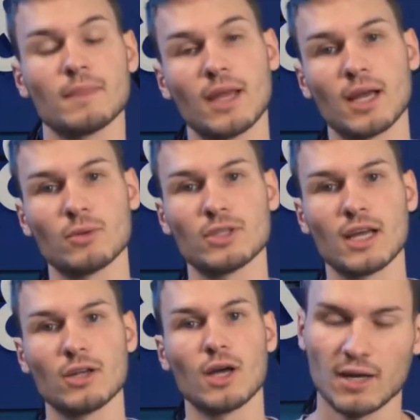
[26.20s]
I will
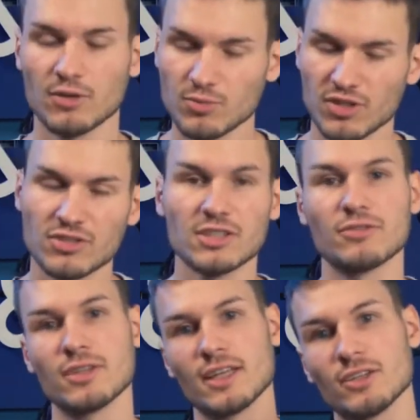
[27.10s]
tell you how it works
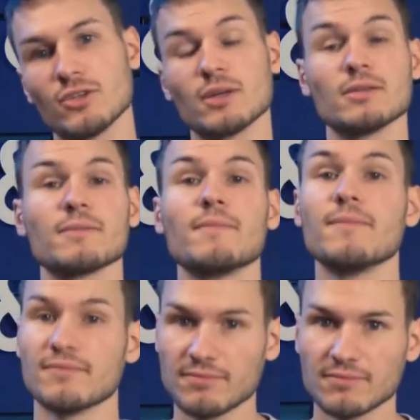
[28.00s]
after the intro.
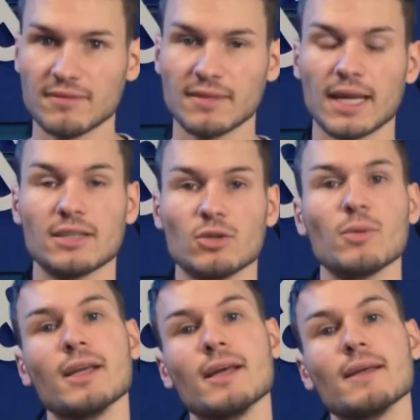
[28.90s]
As always,